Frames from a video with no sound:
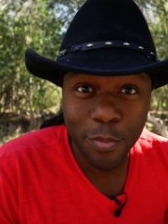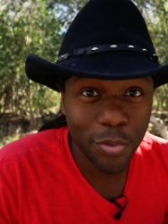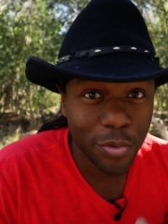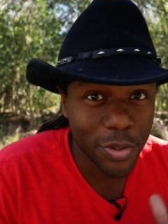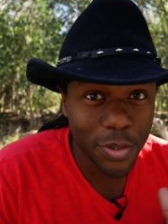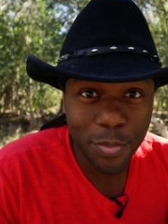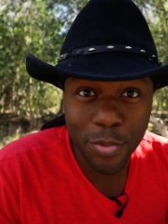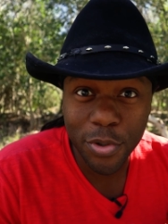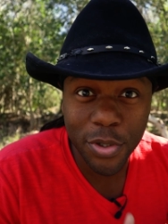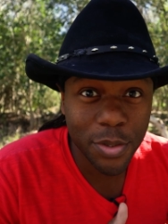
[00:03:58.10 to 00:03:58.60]

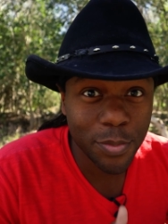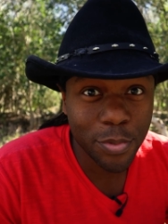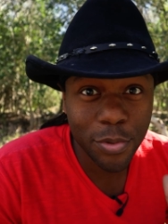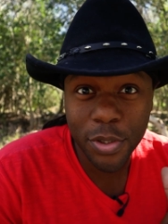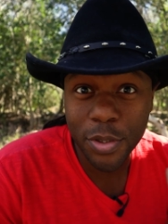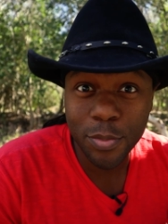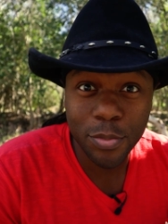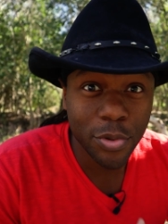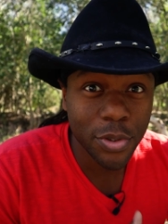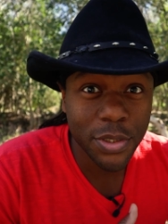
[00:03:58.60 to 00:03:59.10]
Booty,
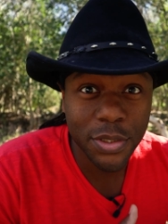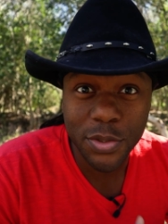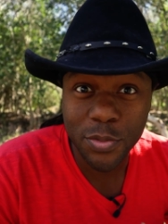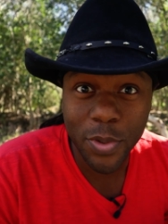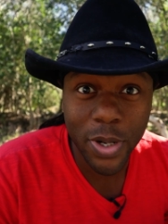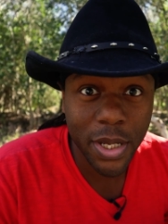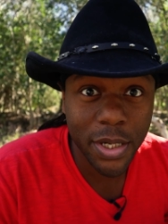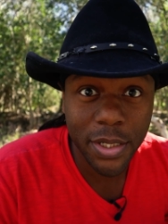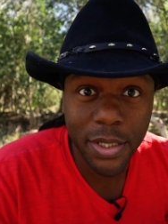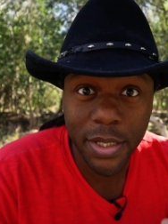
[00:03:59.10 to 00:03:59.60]

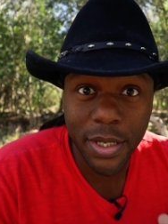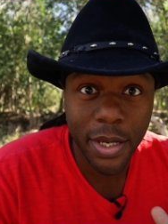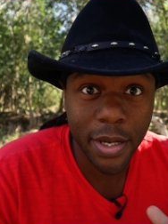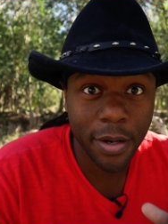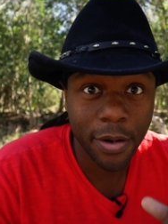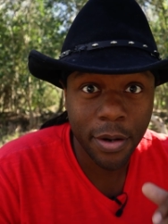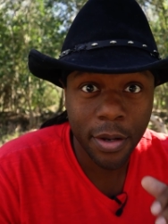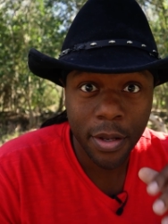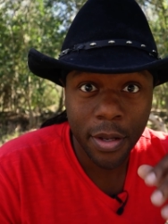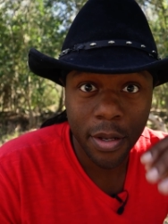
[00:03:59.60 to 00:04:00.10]
swaying in the
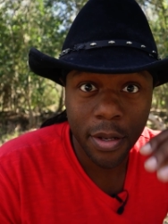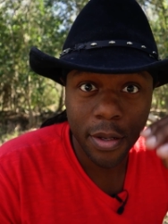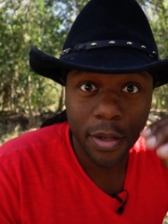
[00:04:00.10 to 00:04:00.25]
air.